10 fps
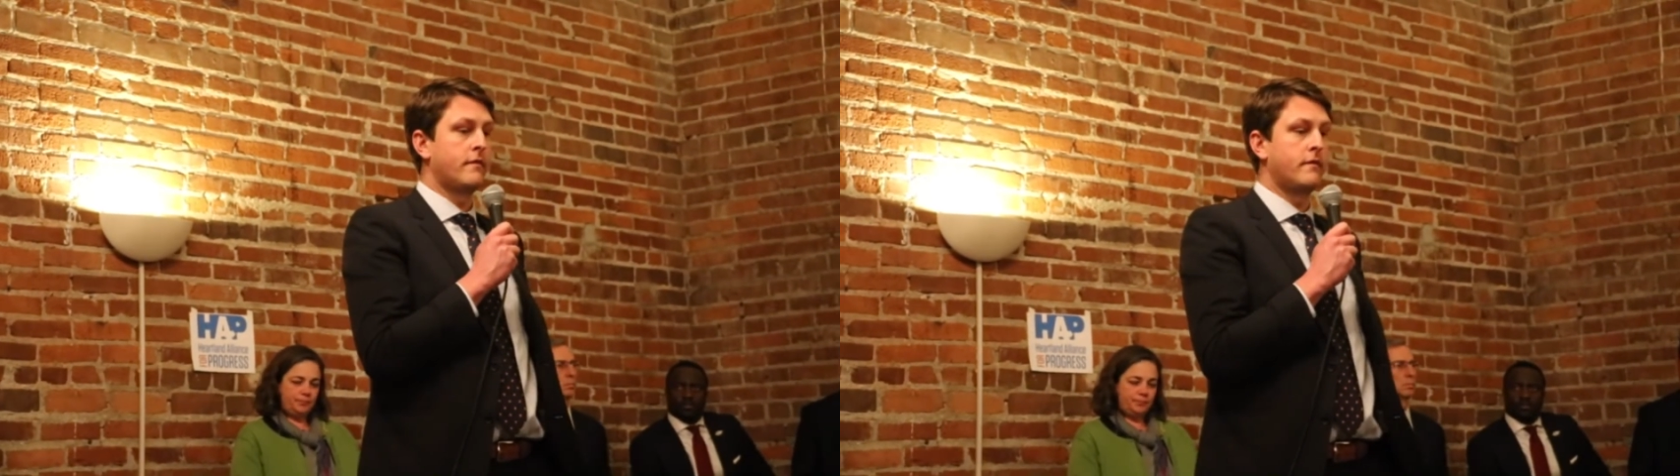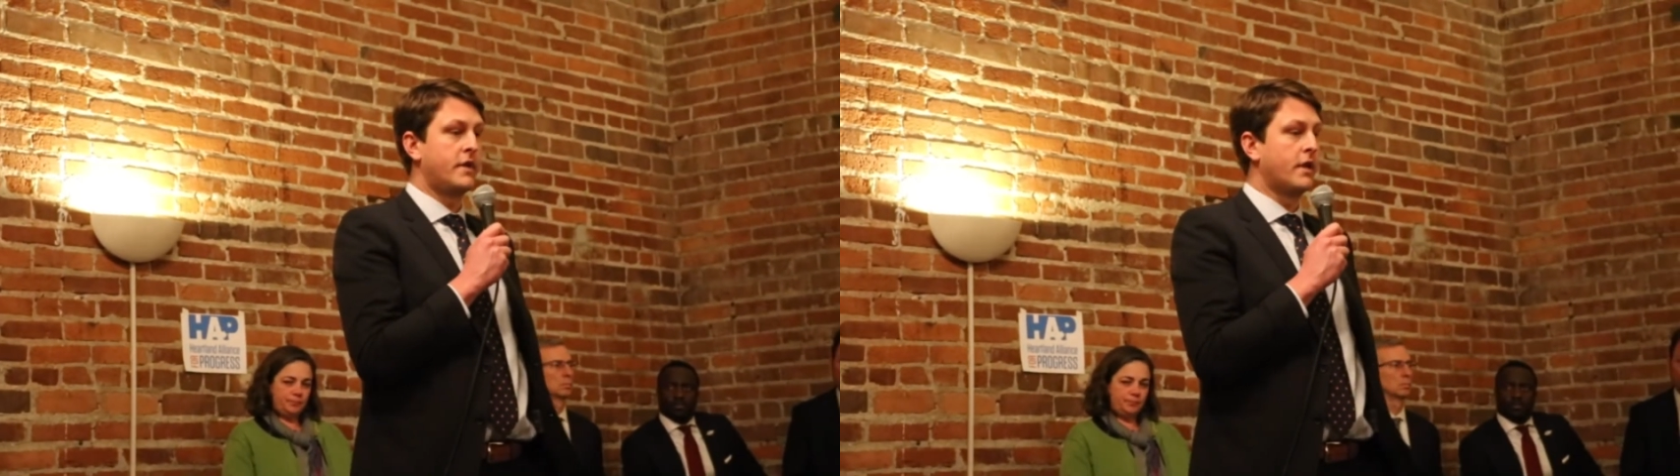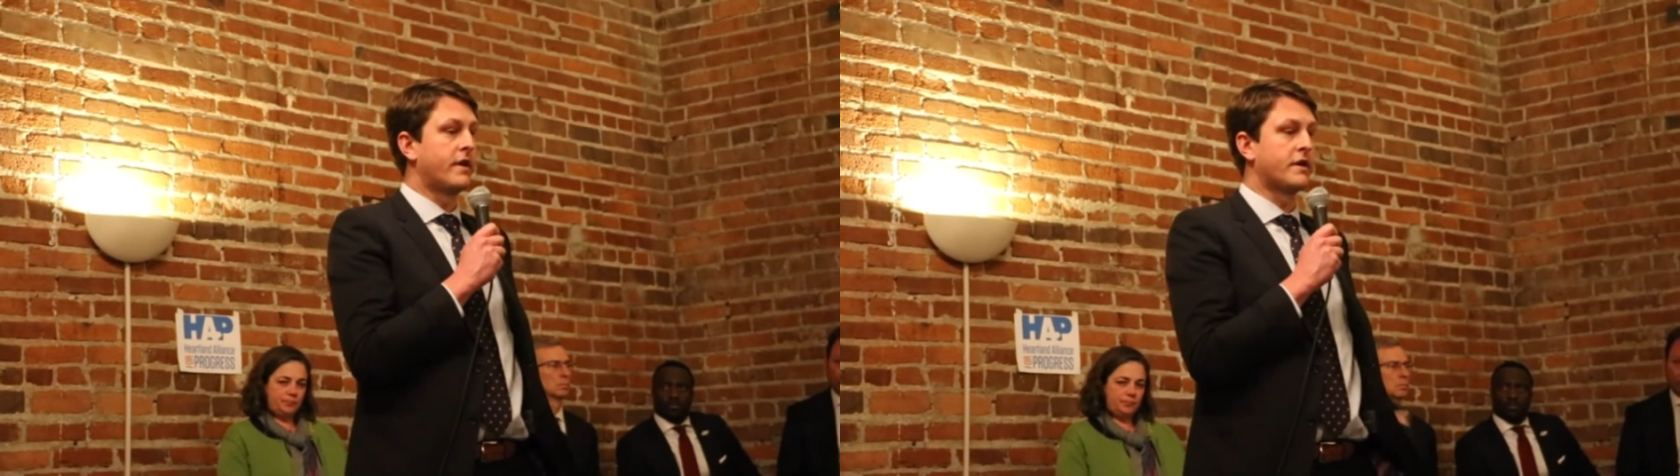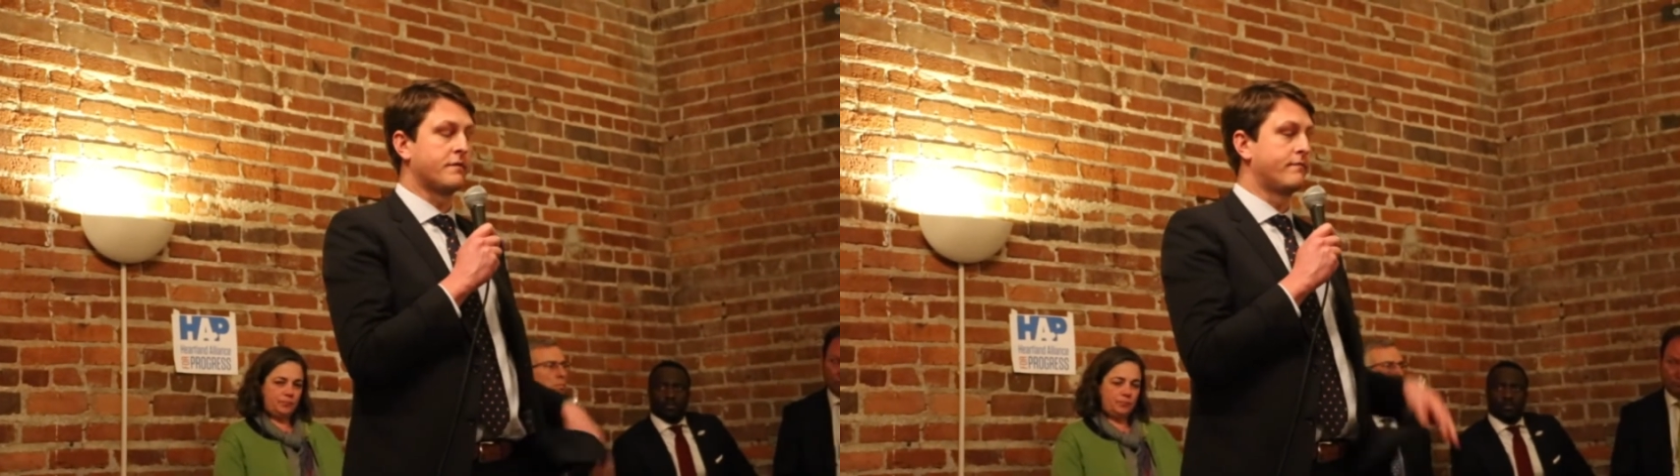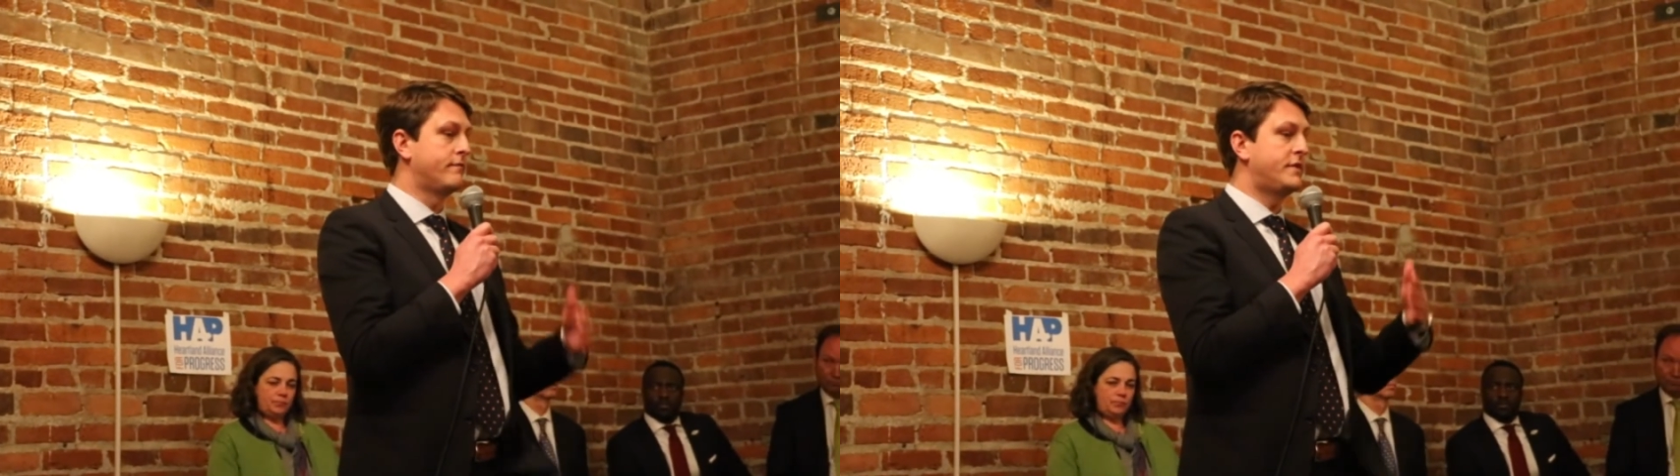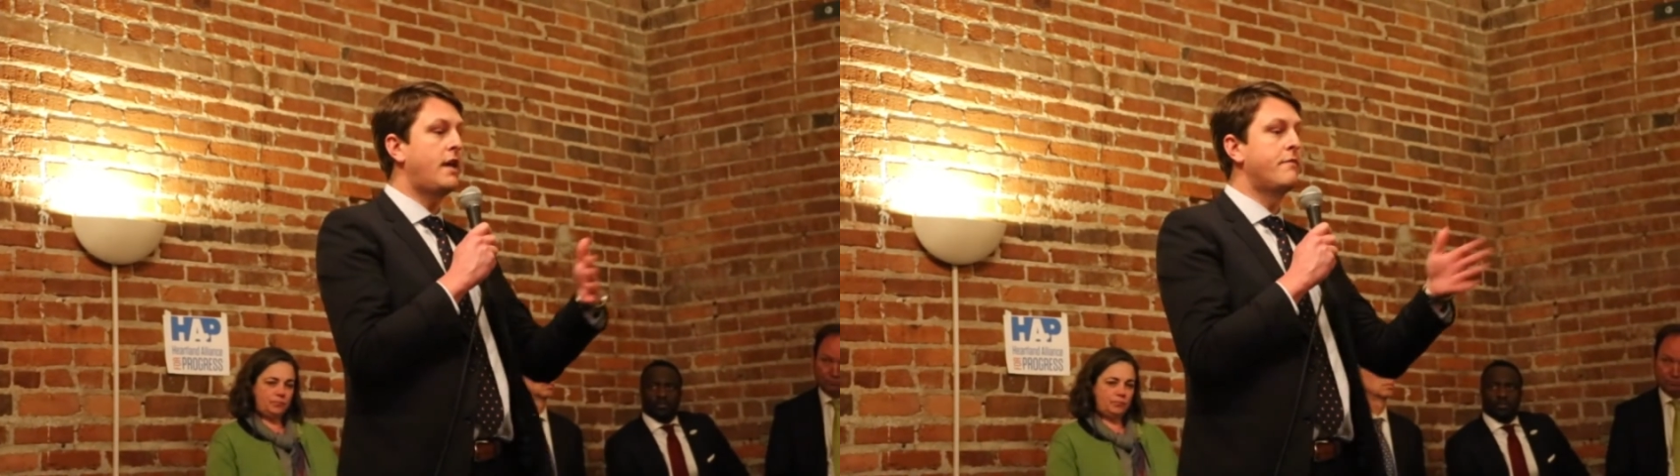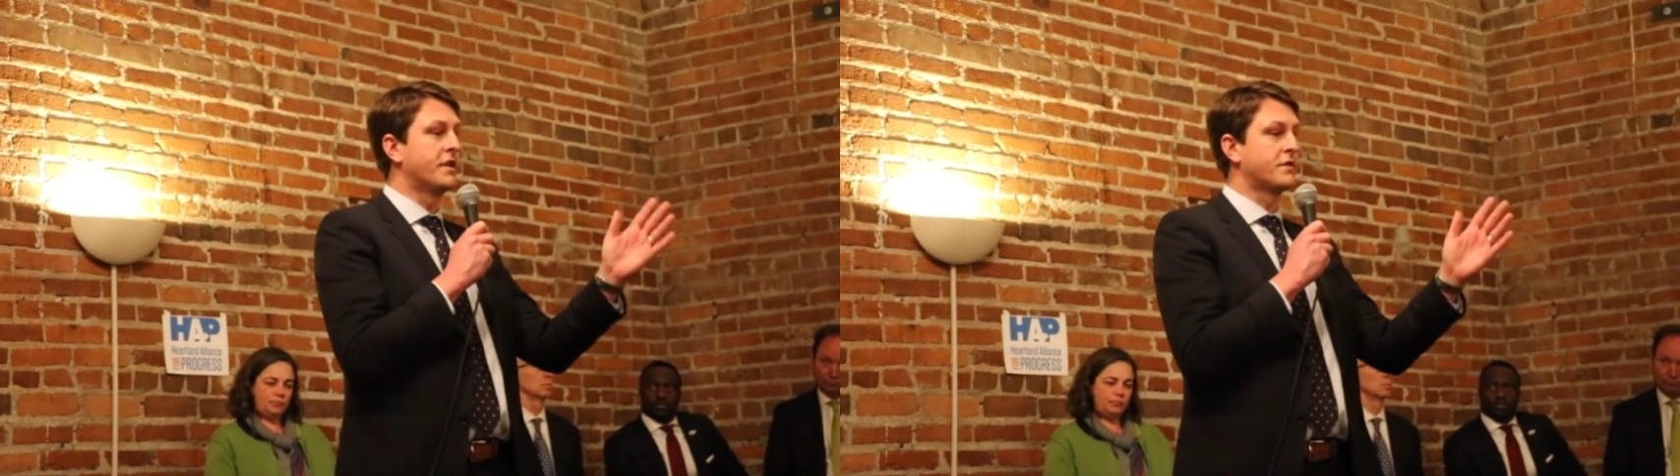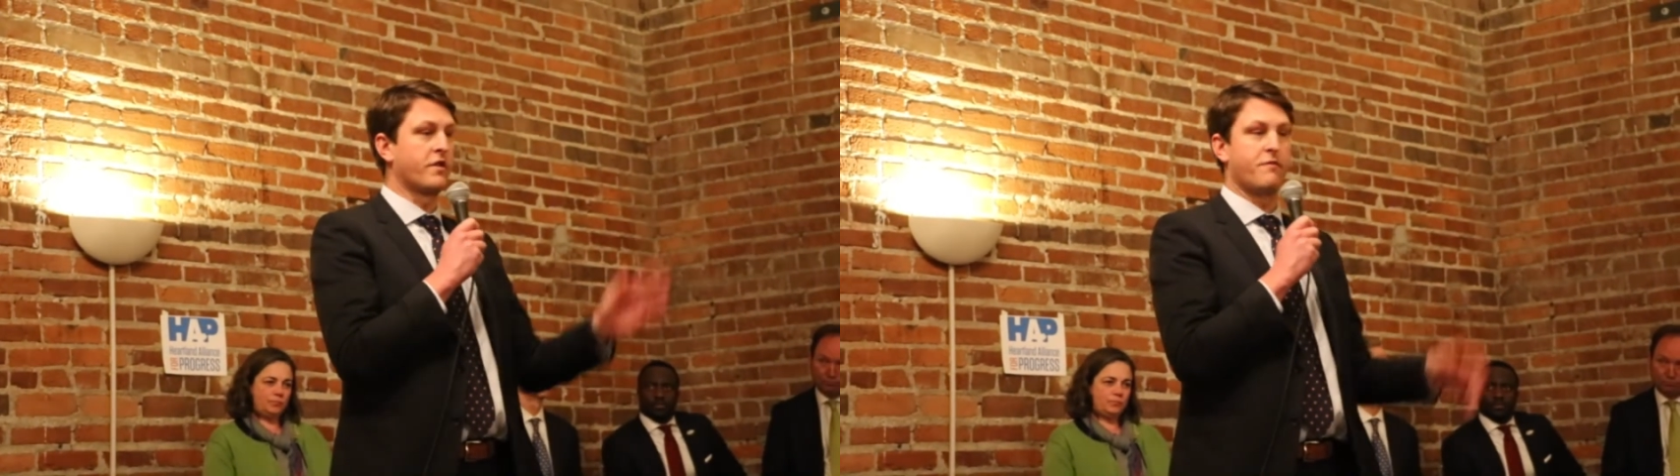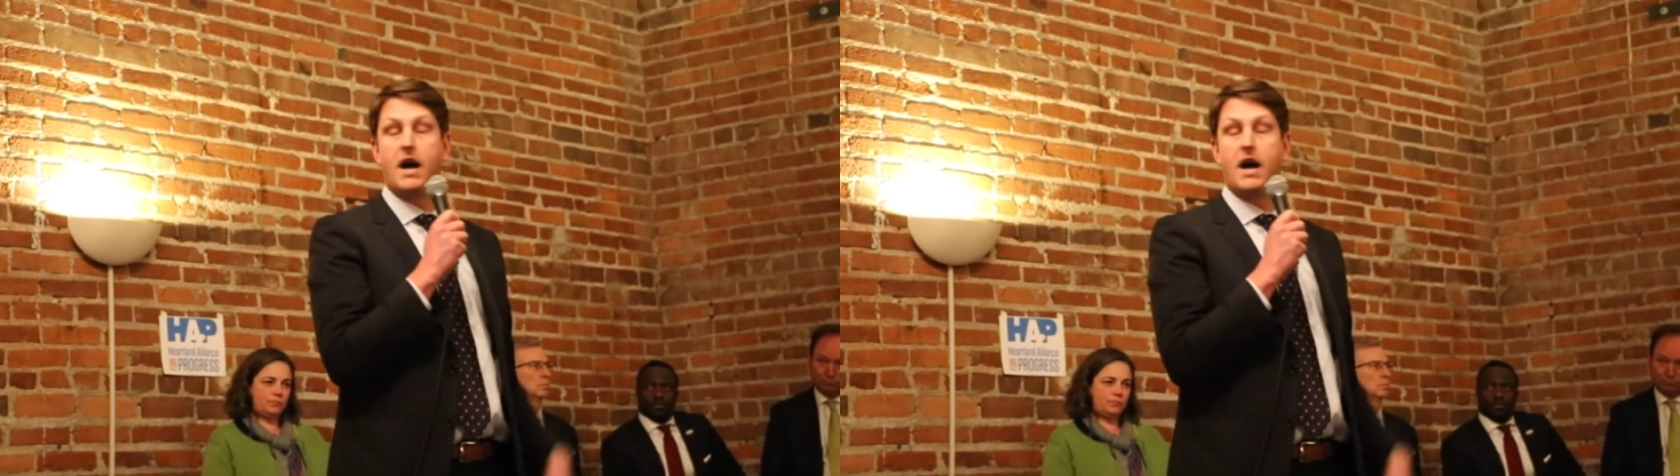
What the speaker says: you know, there's 10 minutes worth